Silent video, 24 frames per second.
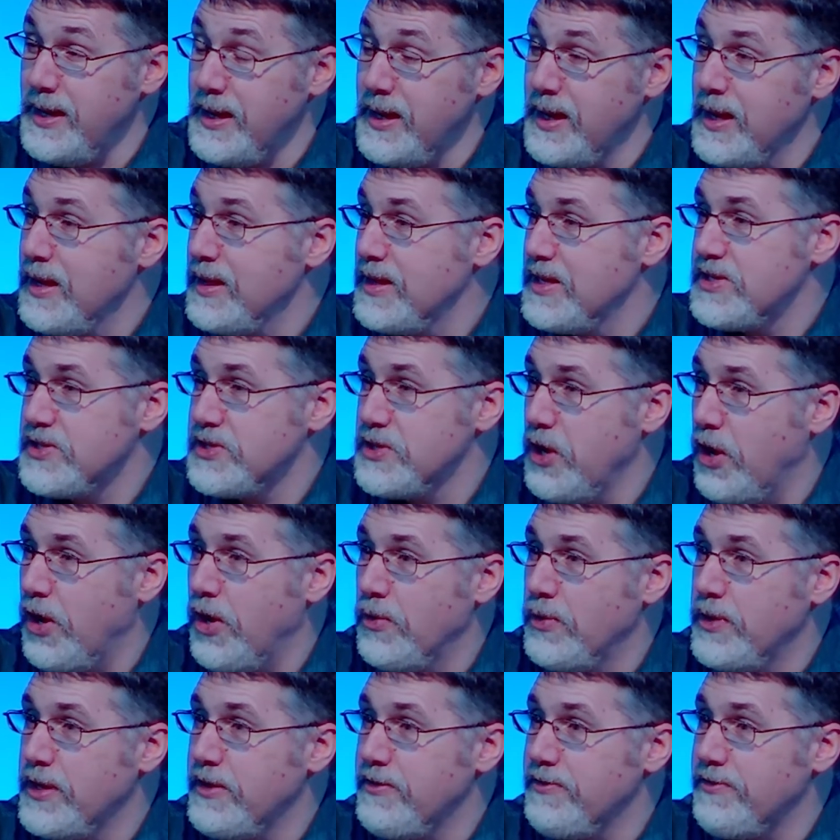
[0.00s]
this not
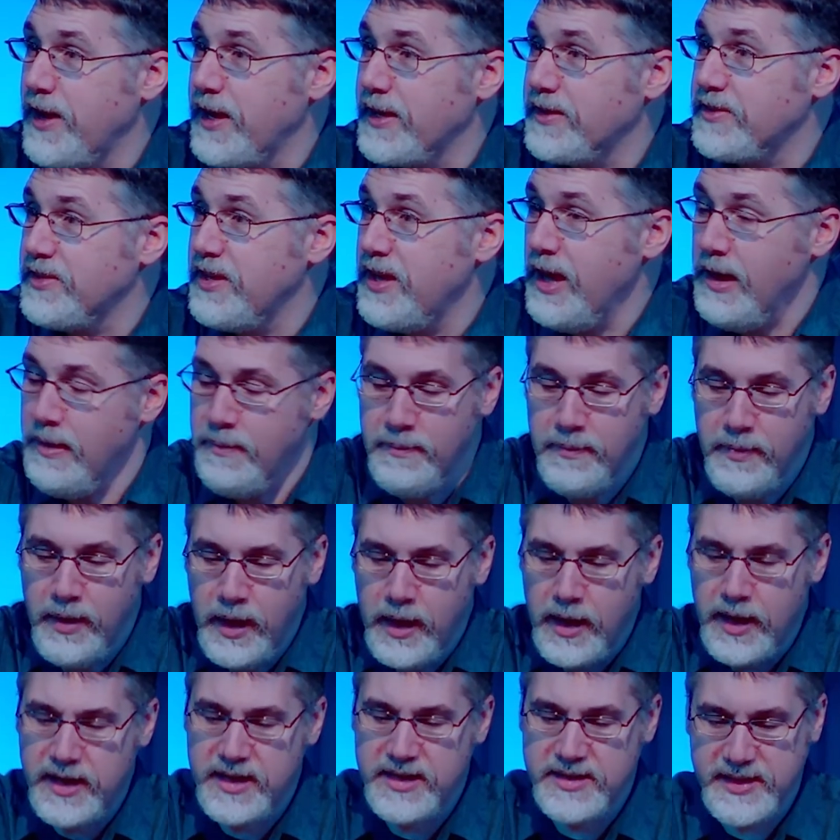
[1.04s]
only affects him
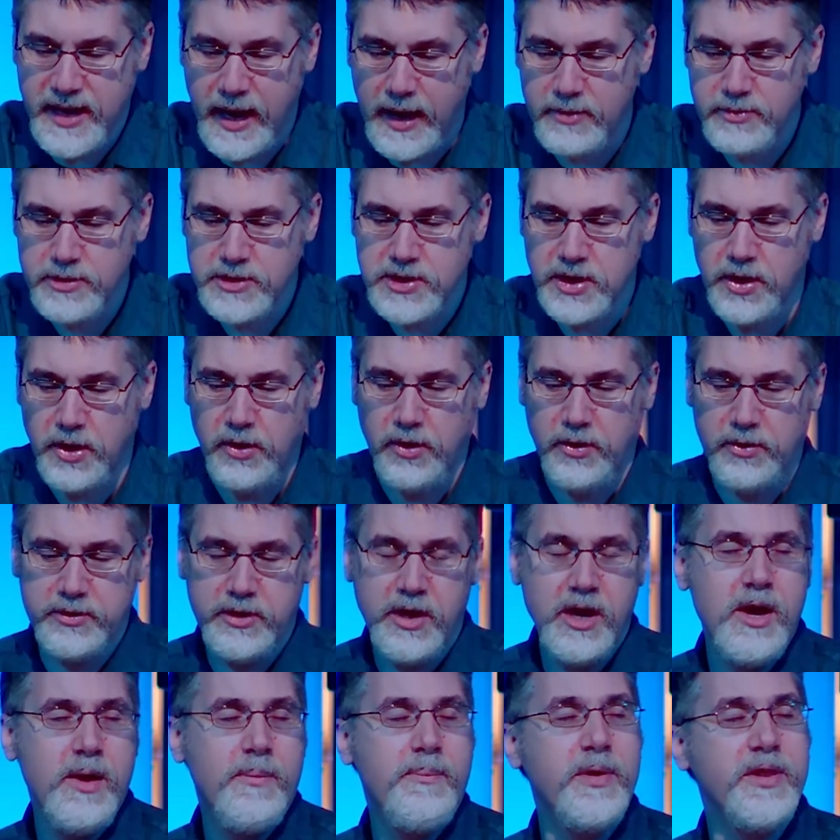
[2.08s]
and his household,
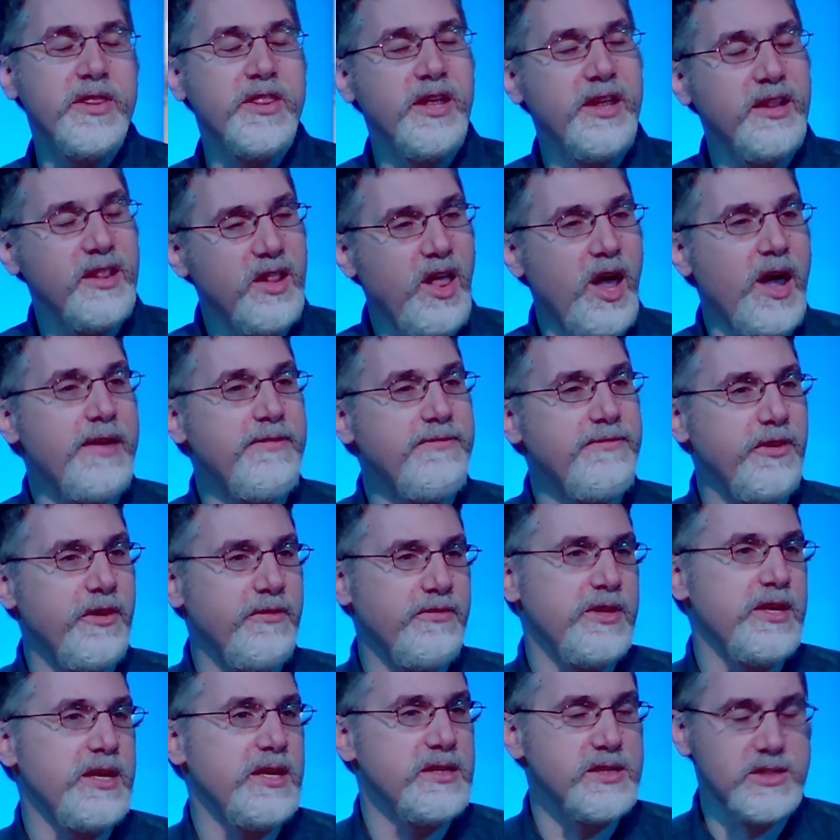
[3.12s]
but the life of
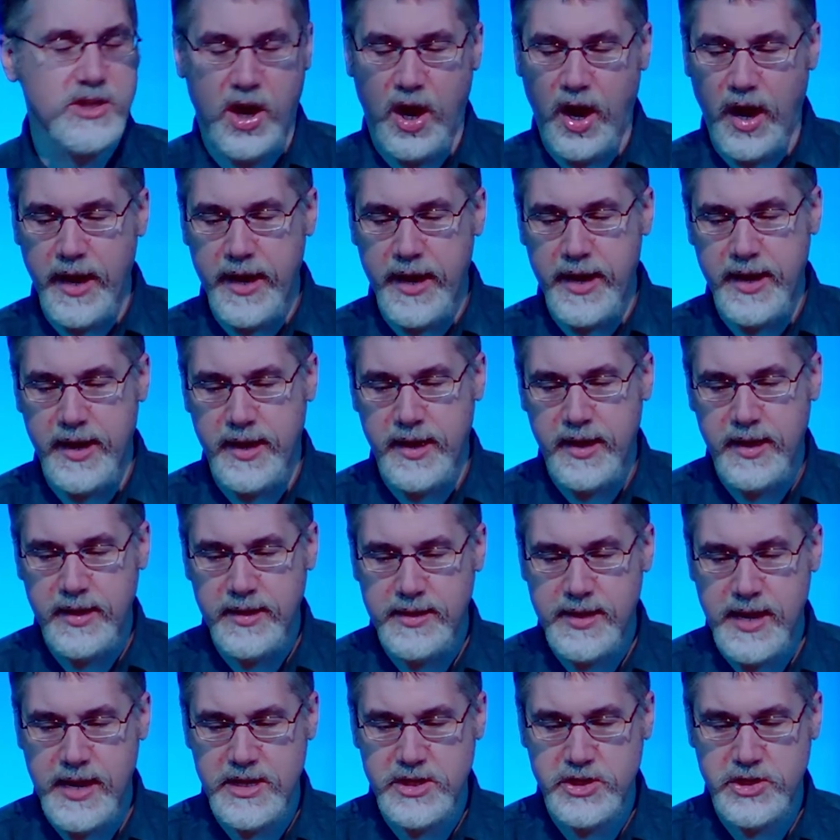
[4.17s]
the entire
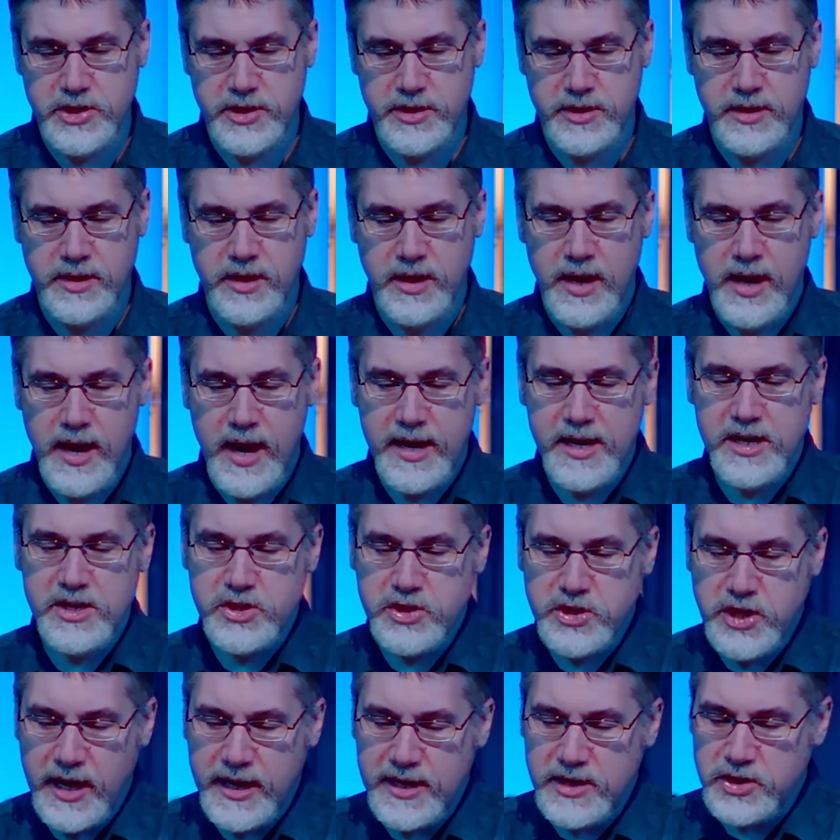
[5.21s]
nation. And it
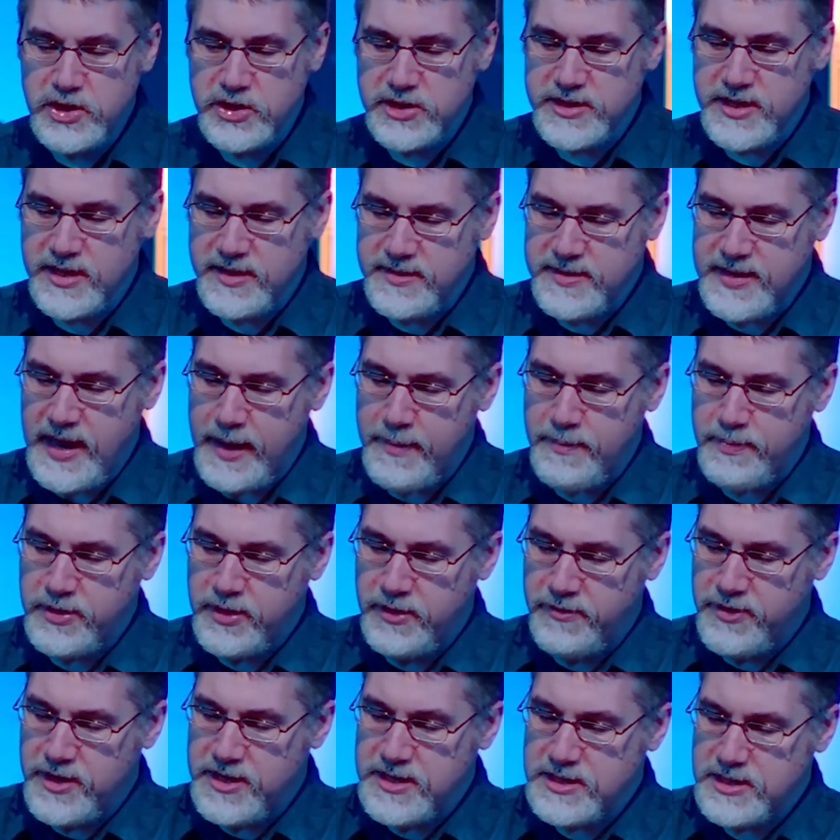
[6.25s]
changes the depth of
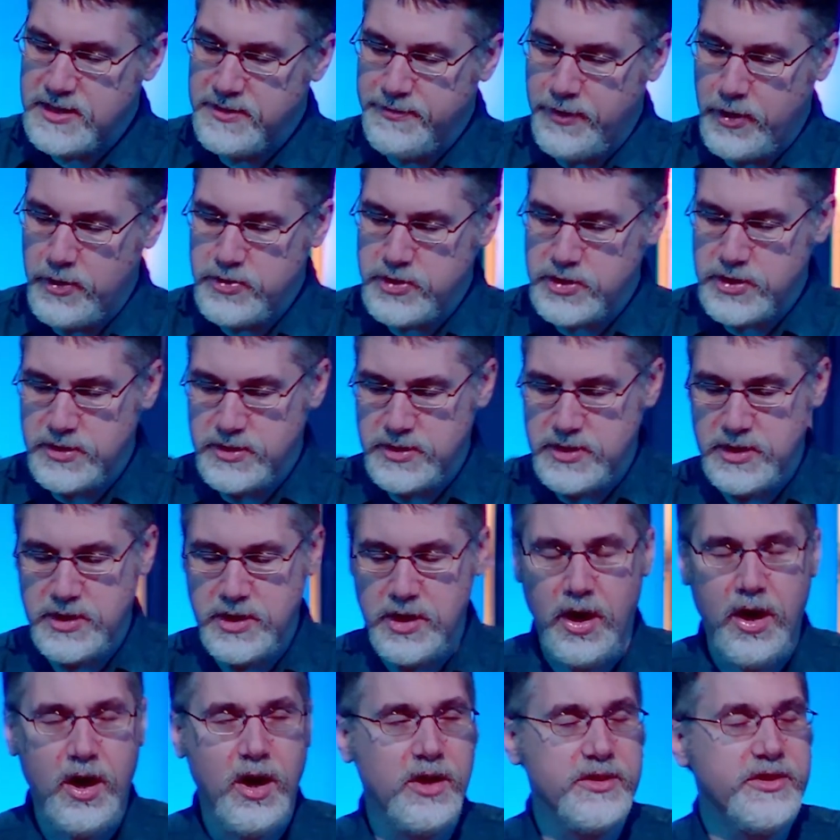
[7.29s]
his devotion to
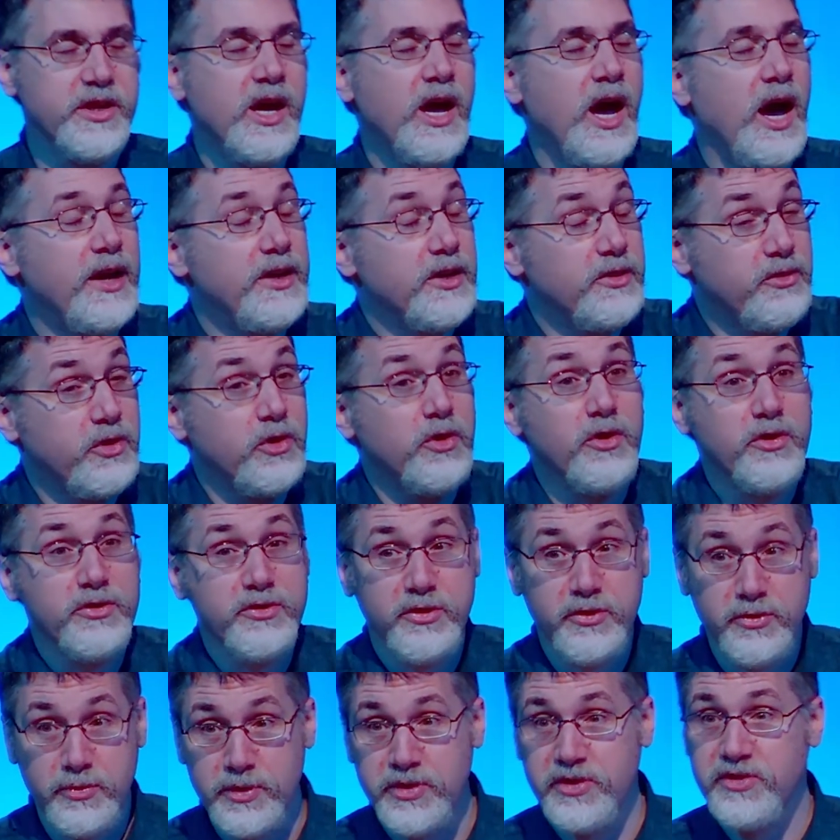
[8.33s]
God. And of course, as
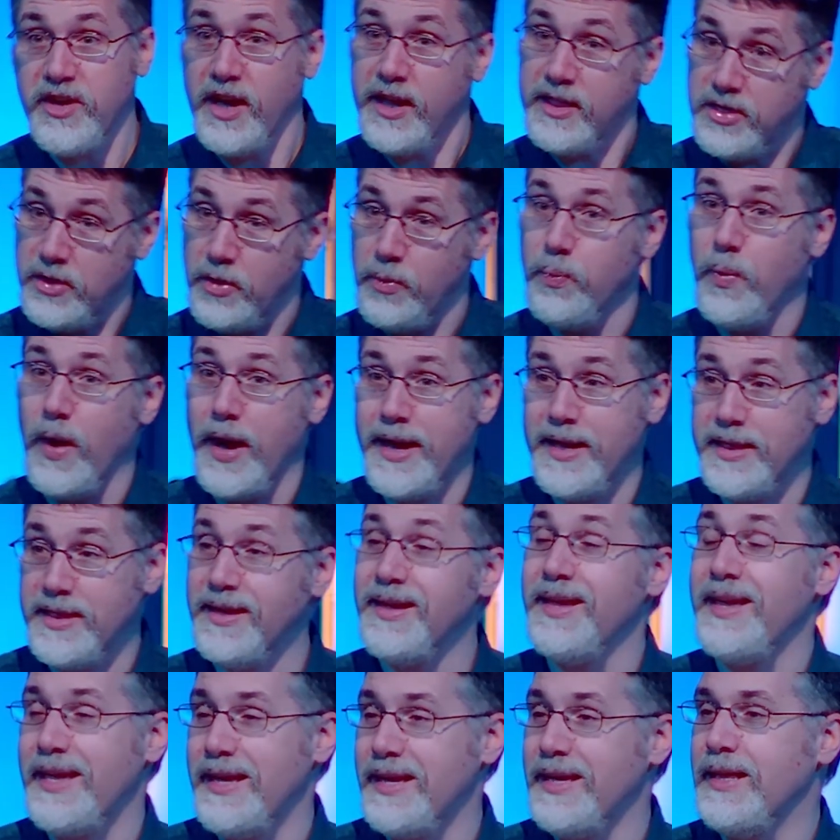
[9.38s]
we said, the way that
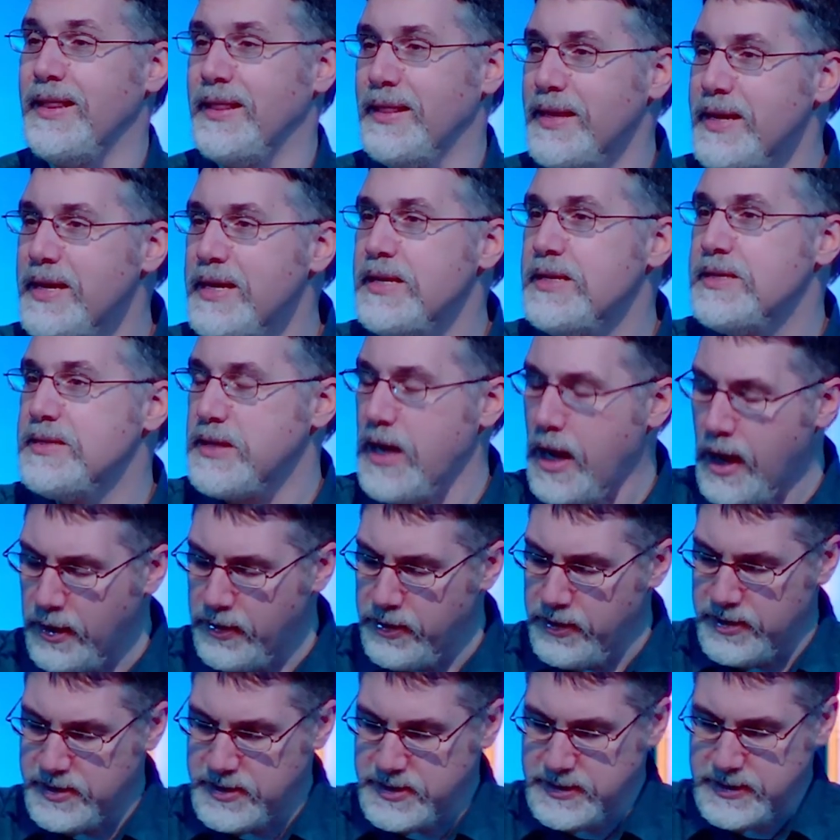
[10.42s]
he leads
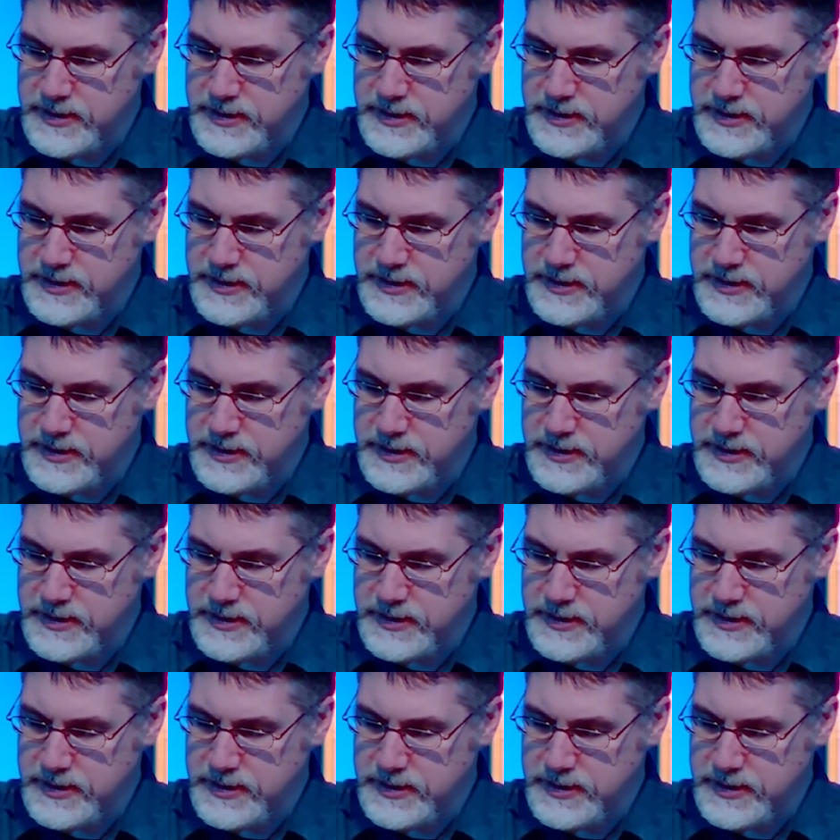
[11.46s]
others.